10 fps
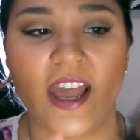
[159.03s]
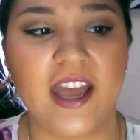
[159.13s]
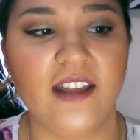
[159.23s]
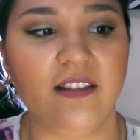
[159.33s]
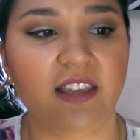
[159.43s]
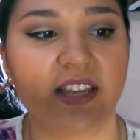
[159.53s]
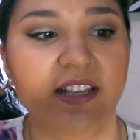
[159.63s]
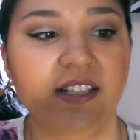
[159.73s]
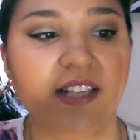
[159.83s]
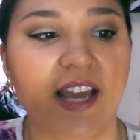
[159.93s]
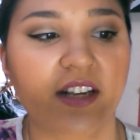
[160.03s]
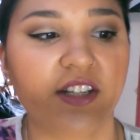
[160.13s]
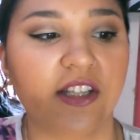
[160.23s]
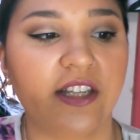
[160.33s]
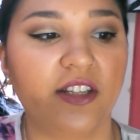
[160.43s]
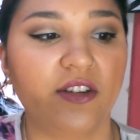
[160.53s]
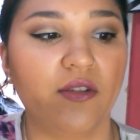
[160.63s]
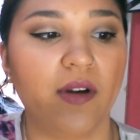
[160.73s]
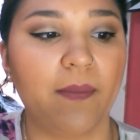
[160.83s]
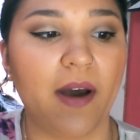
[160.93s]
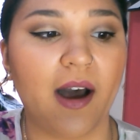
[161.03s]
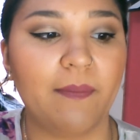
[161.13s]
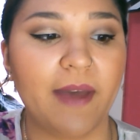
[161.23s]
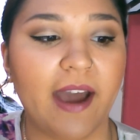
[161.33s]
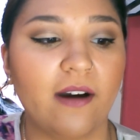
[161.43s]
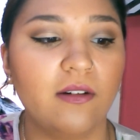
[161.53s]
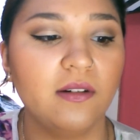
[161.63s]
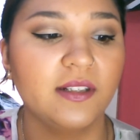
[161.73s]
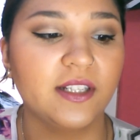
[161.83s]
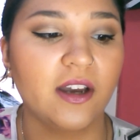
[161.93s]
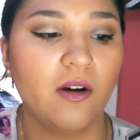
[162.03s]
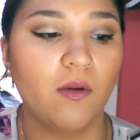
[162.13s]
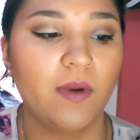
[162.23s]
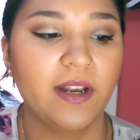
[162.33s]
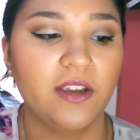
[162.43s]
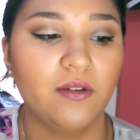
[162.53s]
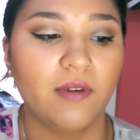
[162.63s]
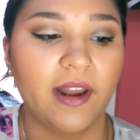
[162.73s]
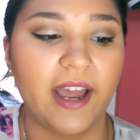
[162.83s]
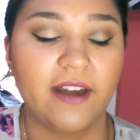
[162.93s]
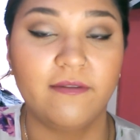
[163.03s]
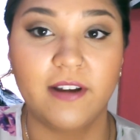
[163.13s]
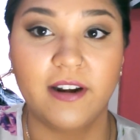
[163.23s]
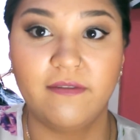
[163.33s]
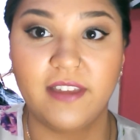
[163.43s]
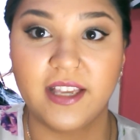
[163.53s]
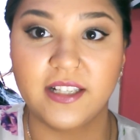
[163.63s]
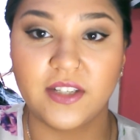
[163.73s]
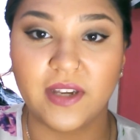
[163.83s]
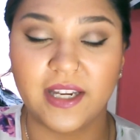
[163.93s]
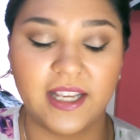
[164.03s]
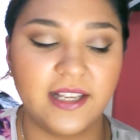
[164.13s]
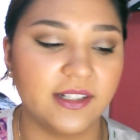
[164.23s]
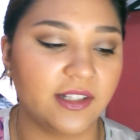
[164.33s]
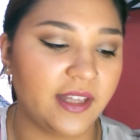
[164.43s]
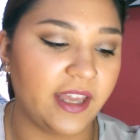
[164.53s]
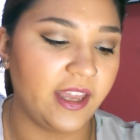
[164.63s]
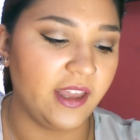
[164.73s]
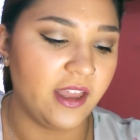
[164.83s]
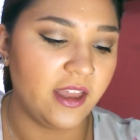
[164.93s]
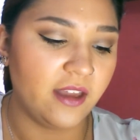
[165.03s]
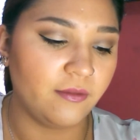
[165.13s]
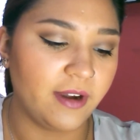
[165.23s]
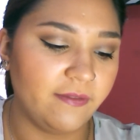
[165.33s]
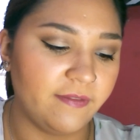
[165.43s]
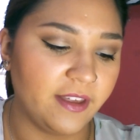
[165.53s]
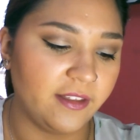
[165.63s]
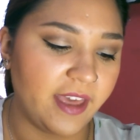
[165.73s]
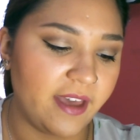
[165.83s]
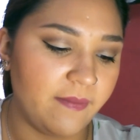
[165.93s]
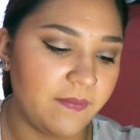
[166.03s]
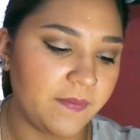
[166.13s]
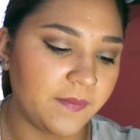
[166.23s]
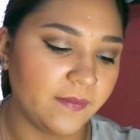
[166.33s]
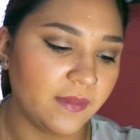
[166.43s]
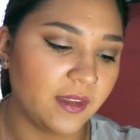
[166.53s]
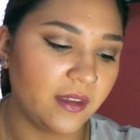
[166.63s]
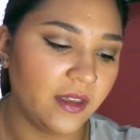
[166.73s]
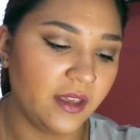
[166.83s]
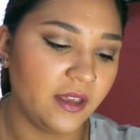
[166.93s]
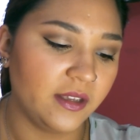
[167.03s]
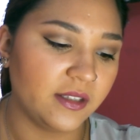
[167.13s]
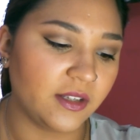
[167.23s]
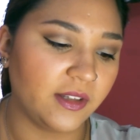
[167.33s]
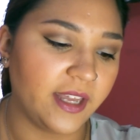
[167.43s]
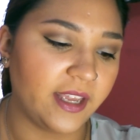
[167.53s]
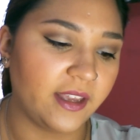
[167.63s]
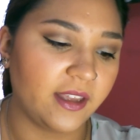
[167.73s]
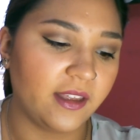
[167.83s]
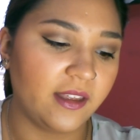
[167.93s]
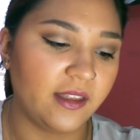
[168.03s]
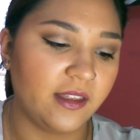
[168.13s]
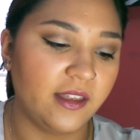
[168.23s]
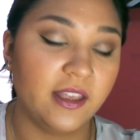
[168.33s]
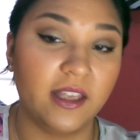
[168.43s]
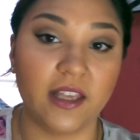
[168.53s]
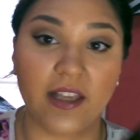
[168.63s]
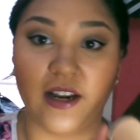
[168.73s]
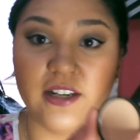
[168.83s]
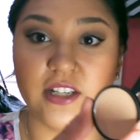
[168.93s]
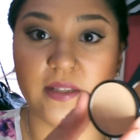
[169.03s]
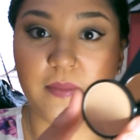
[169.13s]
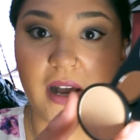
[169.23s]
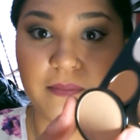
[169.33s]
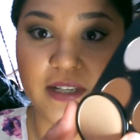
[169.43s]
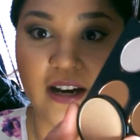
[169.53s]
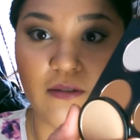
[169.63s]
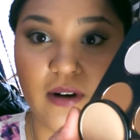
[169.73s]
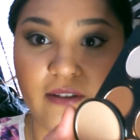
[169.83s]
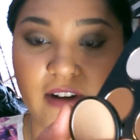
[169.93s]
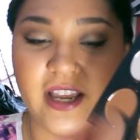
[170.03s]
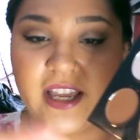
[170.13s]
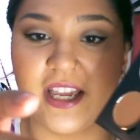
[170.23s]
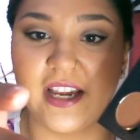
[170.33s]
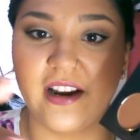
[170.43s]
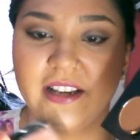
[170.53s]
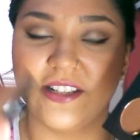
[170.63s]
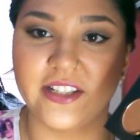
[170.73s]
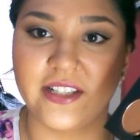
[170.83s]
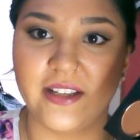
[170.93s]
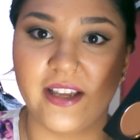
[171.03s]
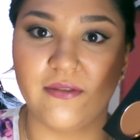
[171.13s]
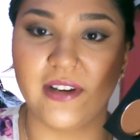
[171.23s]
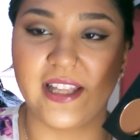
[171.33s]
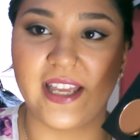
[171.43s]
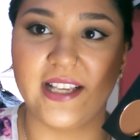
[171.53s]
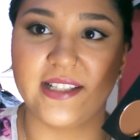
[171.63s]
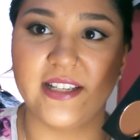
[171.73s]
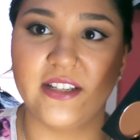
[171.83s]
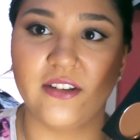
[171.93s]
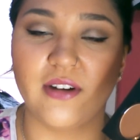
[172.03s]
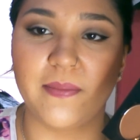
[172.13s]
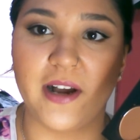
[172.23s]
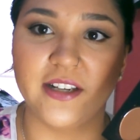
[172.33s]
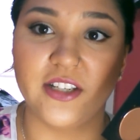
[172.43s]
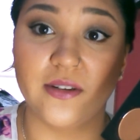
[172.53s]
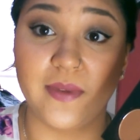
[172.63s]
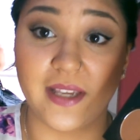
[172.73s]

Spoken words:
and these actually do pop out, so when you run out of one of these you can easily refill them. So like there, I just popped out one right here. It's really easy to grip onto